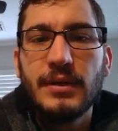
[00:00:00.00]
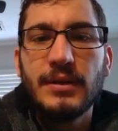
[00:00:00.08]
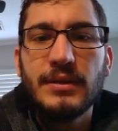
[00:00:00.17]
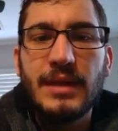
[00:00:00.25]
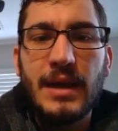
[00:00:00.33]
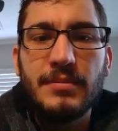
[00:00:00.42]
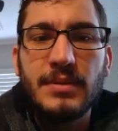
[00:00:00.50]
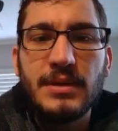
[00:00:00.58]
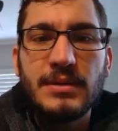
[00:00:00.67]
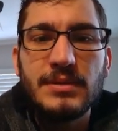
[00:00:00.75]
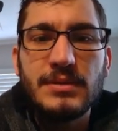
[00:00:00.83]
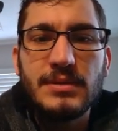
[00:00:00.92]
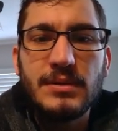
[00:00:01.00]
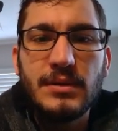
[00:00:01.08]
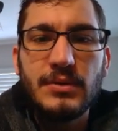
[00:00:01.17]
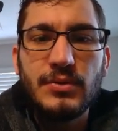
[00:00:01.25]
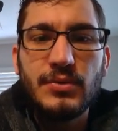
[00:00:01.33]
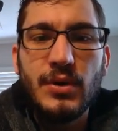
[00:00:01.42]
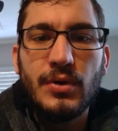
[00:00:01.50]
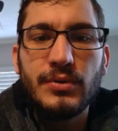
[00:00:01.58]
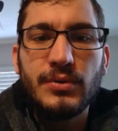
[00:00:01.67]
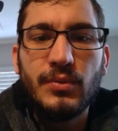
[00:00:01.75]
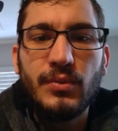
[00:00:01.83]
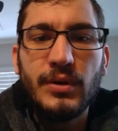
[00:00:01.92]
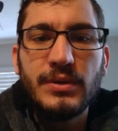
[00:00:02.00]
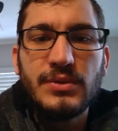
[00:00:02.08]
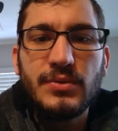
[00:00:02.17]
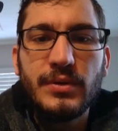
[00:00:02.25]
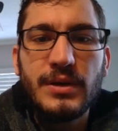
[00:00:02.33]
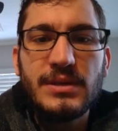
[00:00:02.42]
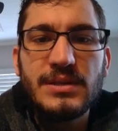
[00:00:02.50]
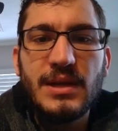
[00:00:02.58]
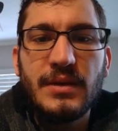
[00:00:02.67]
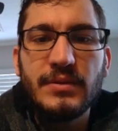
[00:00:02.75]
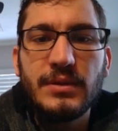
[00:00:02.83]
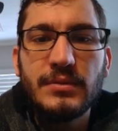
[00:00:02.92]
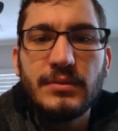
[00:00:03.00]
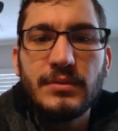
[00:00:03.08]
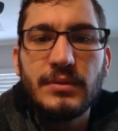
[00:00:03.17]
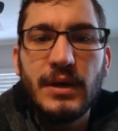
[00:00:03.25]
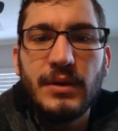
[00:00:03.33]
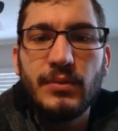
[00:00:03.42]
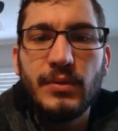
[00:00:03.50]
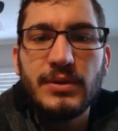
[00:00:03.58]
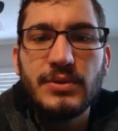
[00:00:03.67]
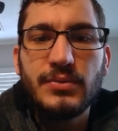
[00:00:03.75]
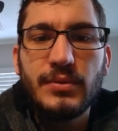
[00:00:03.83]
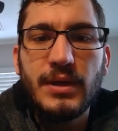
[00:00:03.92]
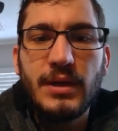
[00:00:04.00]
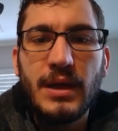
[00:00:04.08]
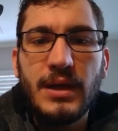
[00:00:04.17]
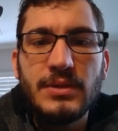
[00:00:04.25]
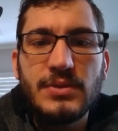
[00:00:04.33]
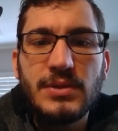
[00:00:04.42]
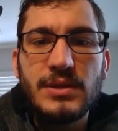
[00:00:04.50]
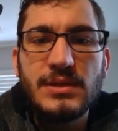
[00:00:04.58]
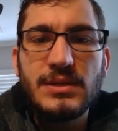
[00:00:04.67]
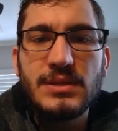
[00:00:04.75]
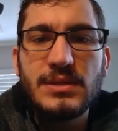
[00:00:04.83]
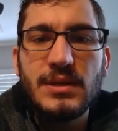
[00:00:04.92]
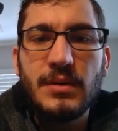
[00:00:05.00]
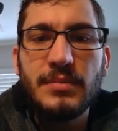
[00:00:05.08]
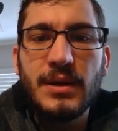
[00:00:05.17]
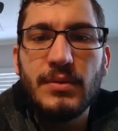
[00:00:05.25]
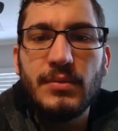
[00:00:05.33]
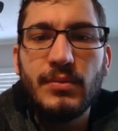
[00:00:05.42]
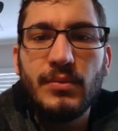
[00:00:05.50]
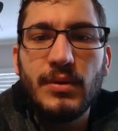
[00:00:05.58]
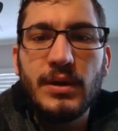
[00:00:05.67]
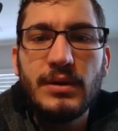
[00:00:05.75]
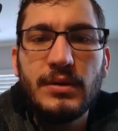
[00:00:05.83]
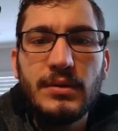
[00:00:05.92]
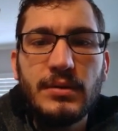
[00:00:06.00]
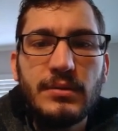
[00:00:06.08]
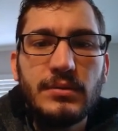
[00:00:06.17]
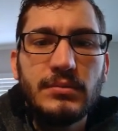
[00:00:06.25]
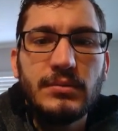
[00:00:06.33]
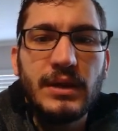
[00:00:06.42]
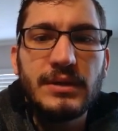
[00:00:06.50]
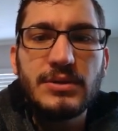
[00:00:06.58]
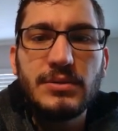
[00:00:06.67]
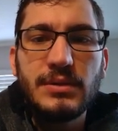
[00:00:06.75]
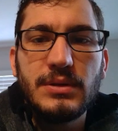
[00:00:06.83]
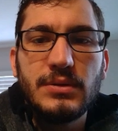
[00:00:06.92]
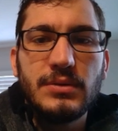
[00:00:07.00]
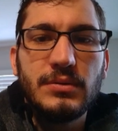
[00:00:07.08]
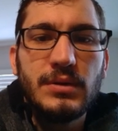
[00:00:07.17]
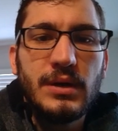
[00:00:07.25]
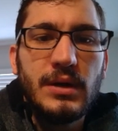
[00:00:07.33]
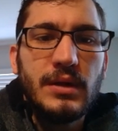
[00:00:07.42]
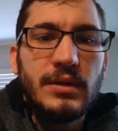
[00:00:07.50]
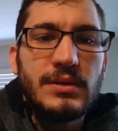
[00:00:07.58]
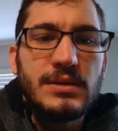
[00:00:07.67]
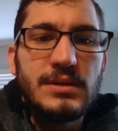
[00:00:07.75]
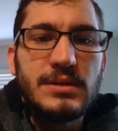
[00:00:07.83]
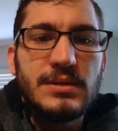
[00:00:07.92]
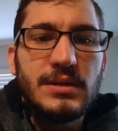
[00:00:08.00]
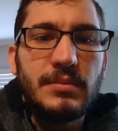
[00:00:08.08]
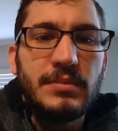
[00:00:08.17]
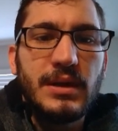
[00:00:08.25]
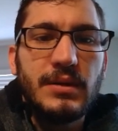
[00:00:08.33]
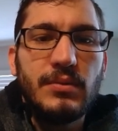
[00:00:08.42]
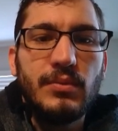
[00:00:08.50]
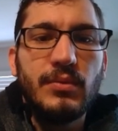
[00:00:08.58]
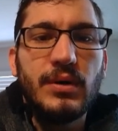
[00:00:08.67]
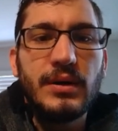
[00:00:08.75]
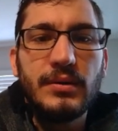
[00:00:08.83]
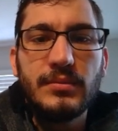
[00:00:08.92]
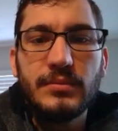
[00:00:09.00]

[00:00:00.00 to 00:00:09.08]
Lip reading: that means you go to 127 and 128. So this is subnet 1. That should be 2. This is subnet 1.